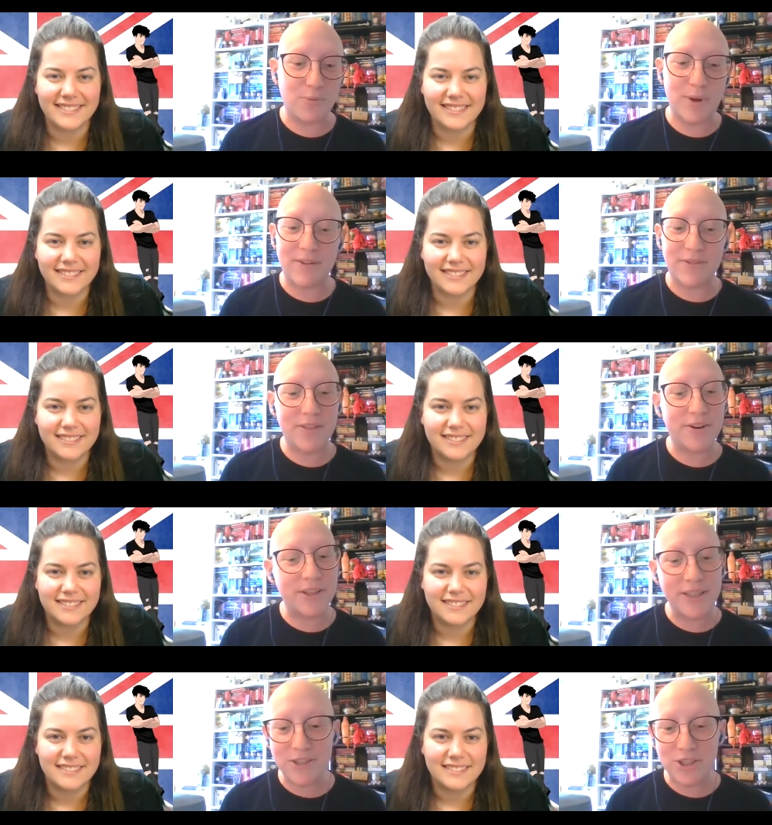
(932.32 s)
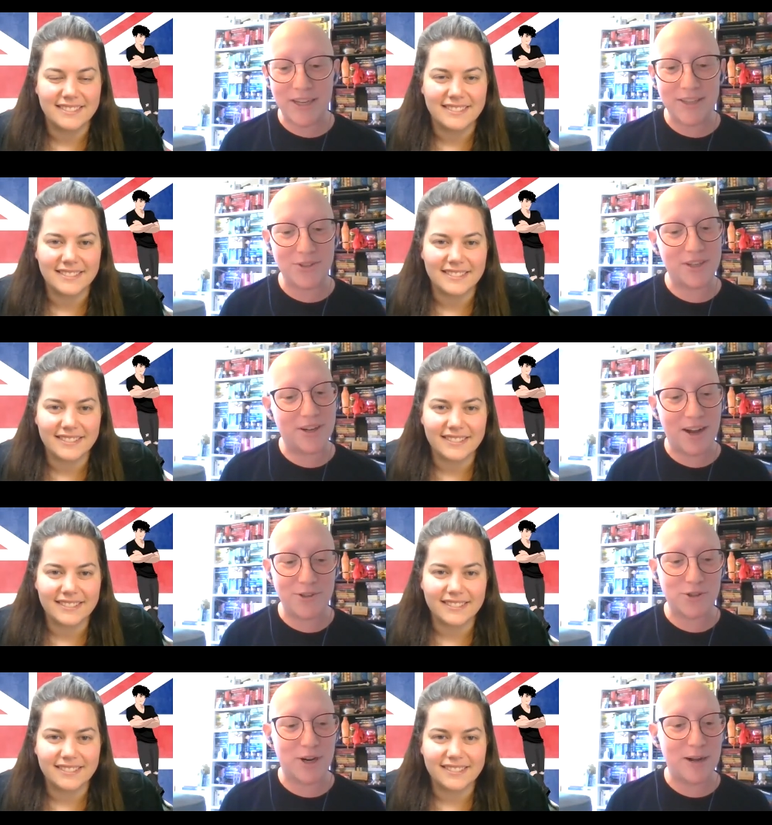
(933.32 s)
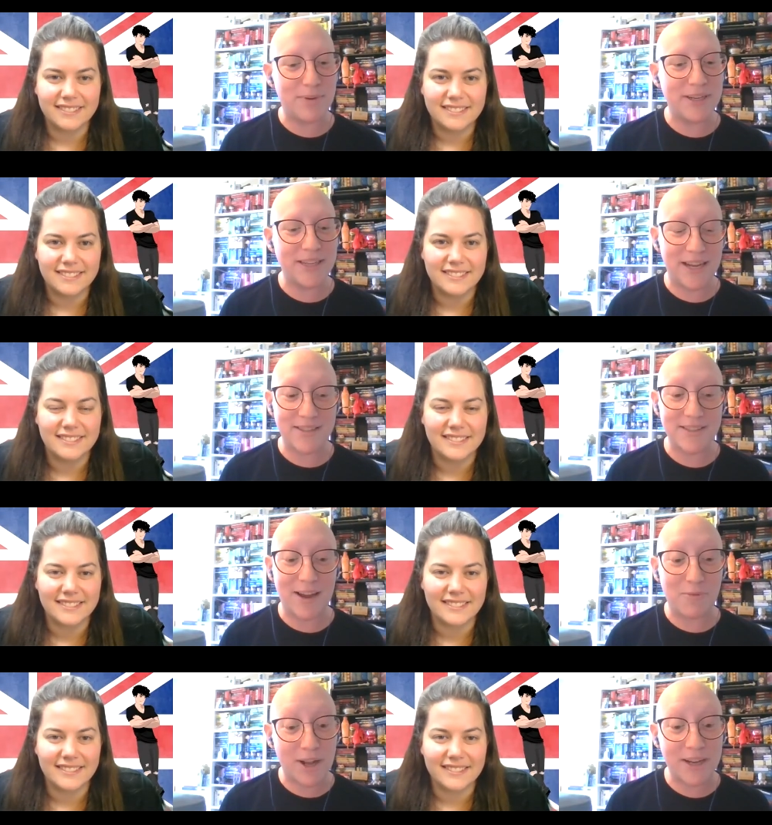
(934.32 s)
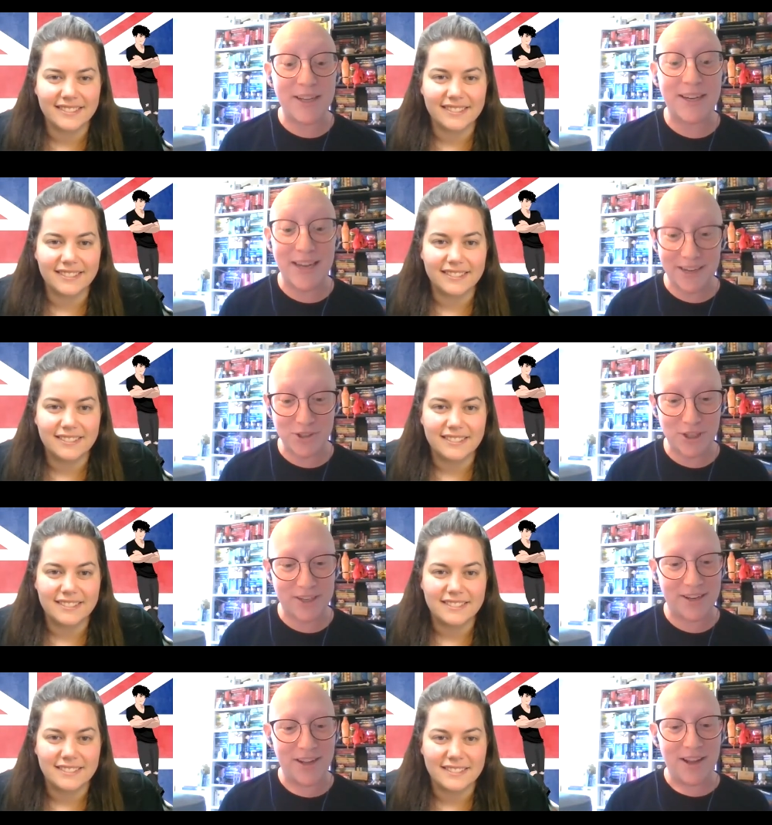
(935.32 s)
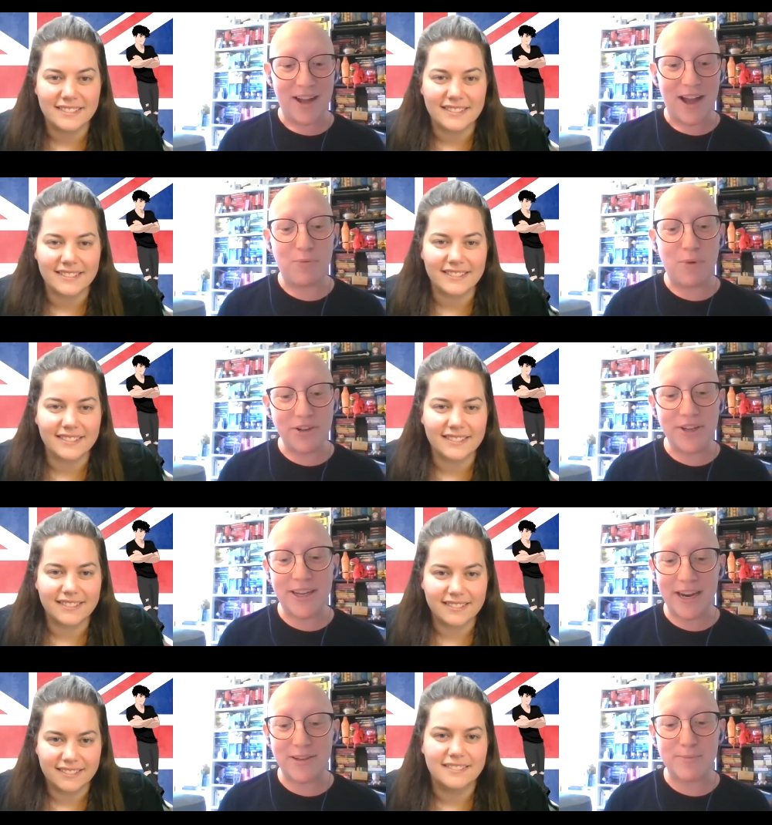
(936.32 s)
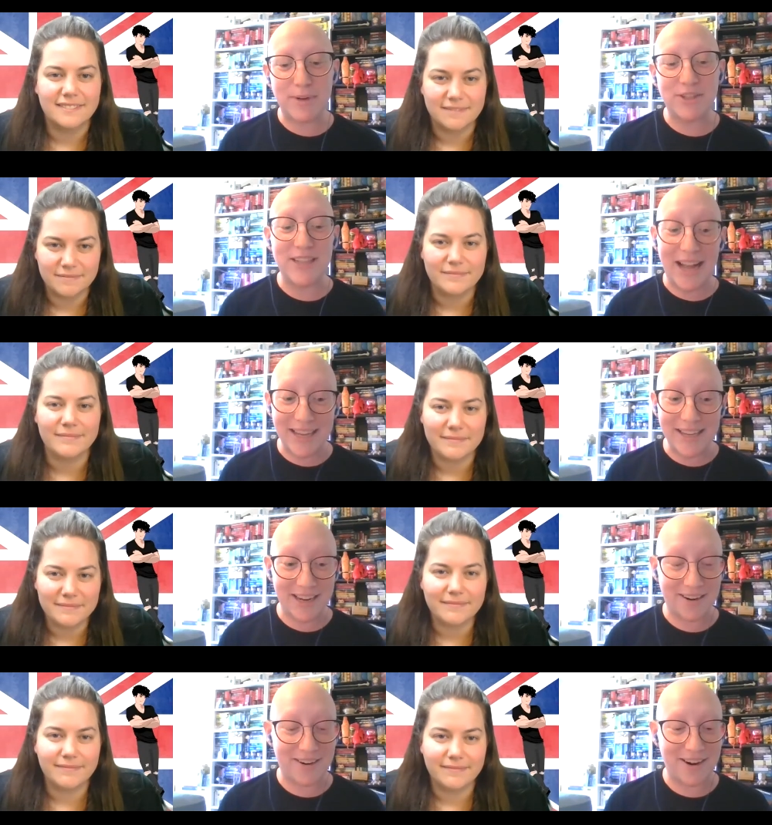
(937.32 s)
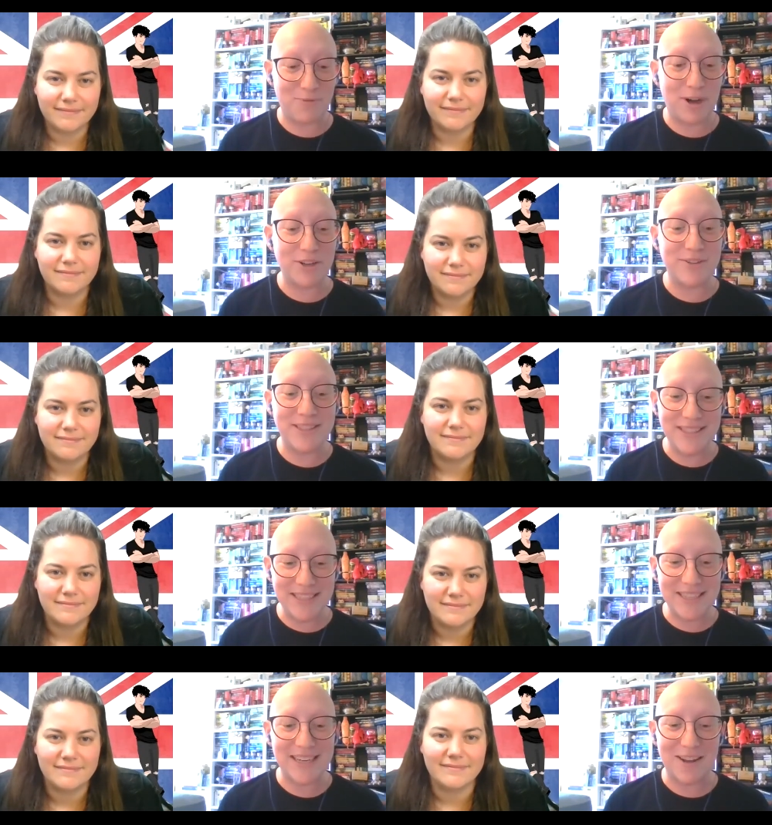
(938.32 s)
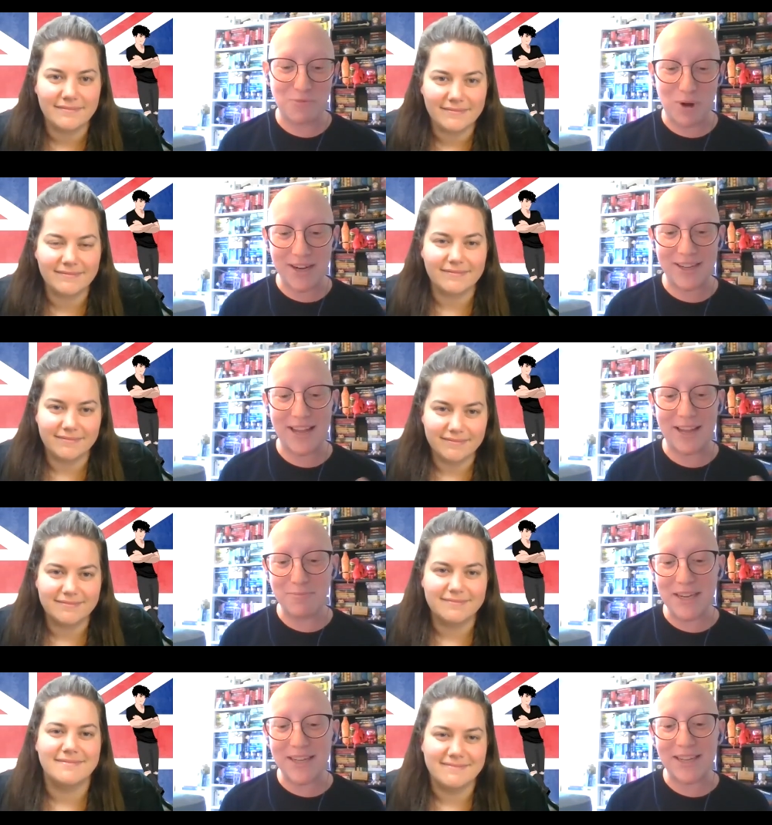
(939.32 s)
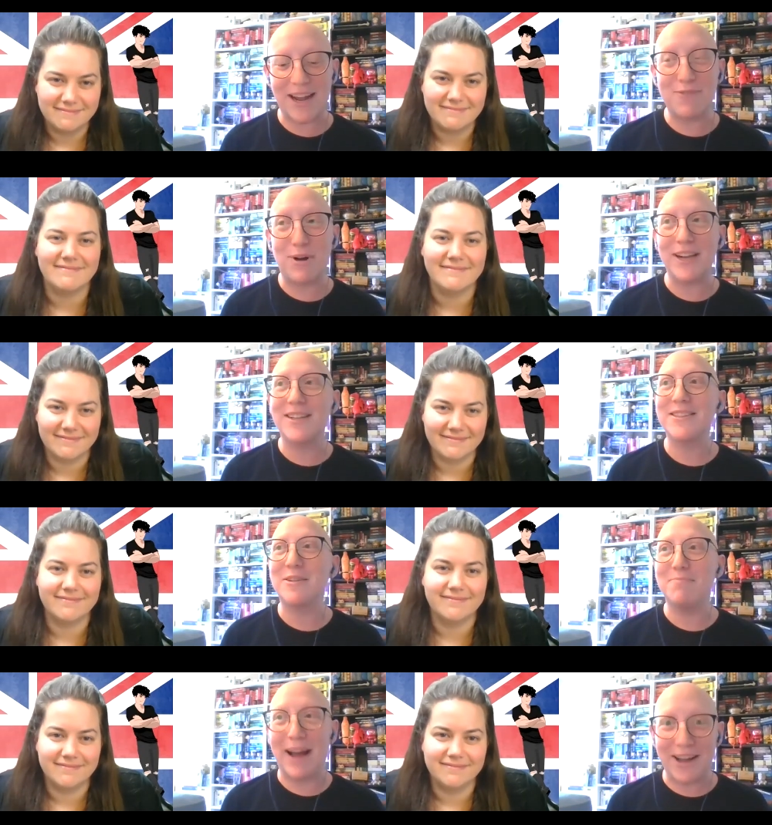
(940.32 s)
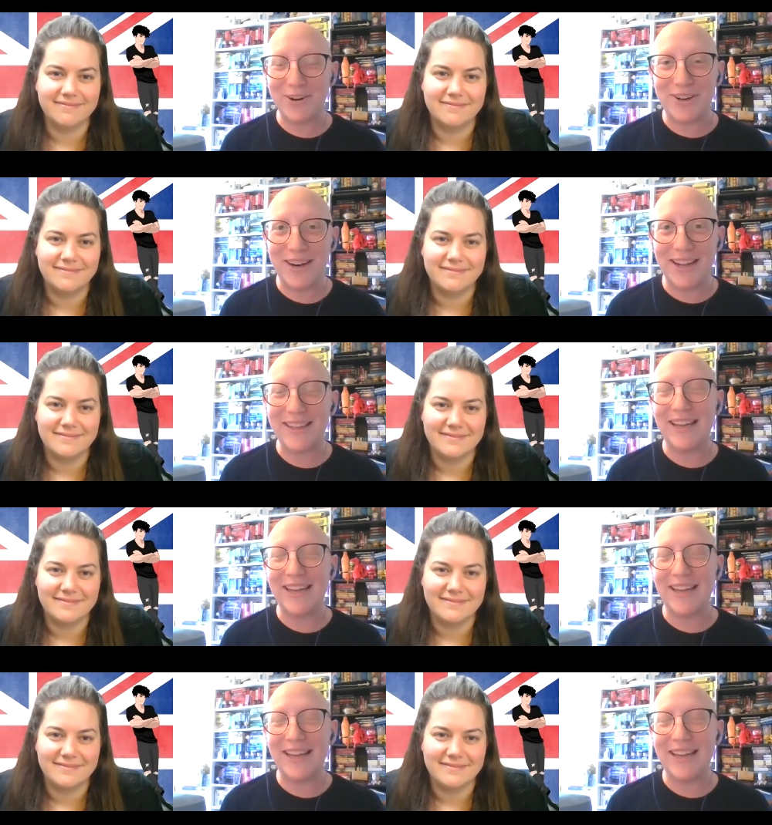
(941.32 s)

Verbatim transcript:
Speaker 1: or whatever other cliches you can conjure up, but yes, I want a connection. I want you to care as much as I care. I want you to need it and want it and mean it. I want it to matter. And